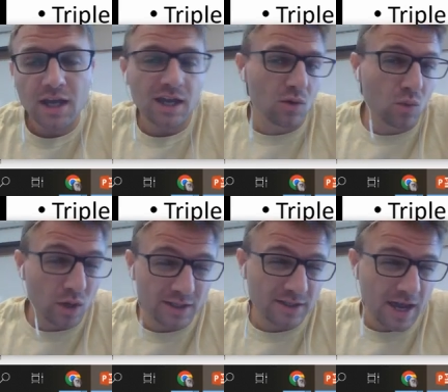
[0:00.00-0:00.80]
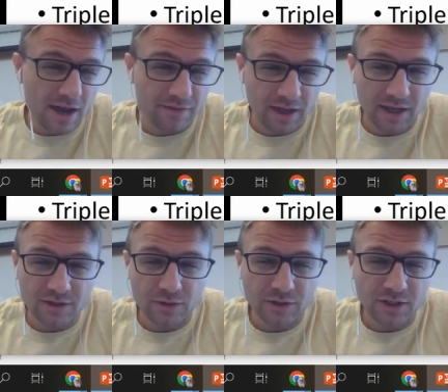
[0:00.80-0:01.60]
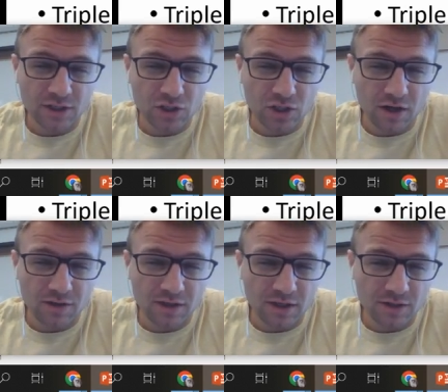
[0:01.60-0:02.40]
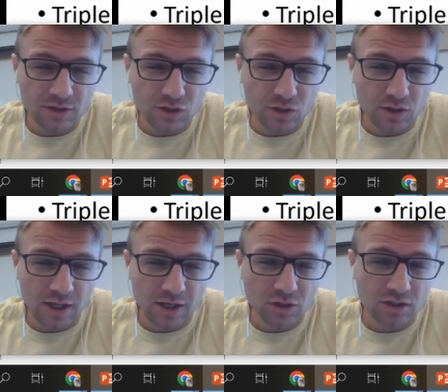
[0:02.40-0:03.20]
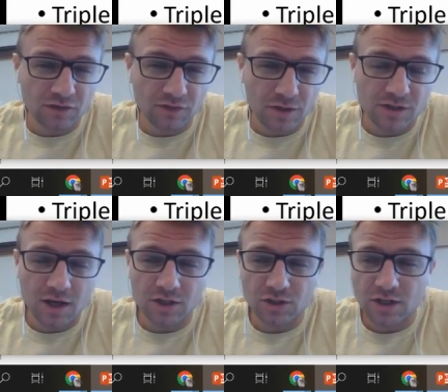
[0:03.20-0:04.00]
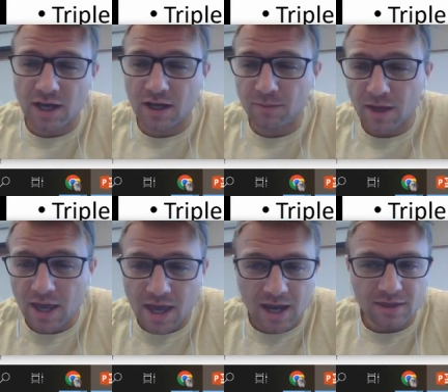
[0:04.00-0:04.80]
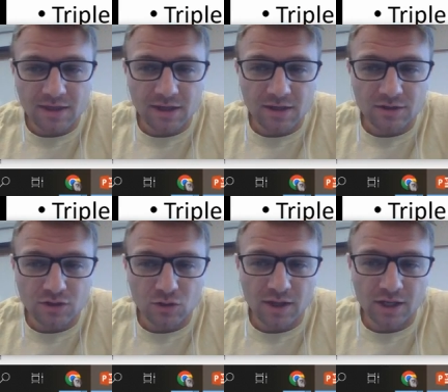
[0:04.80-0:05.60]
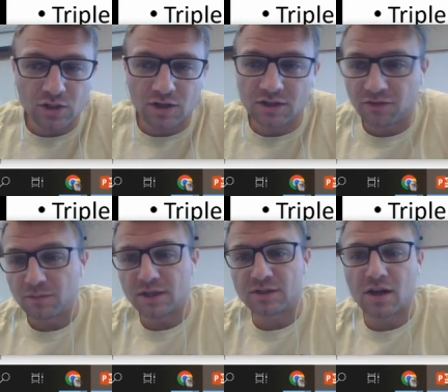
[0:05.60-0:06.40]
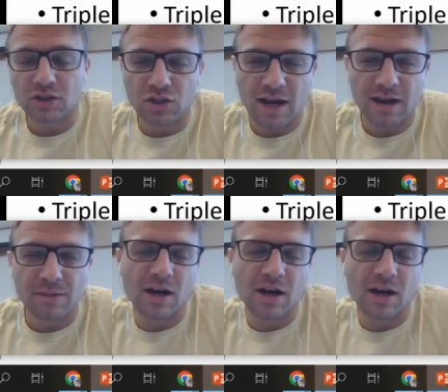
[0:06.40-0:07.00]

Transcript: It wants to have 8, so it's going to share these 2 electrons from this oxygen atom and these 2 electrons from this oxygen atom.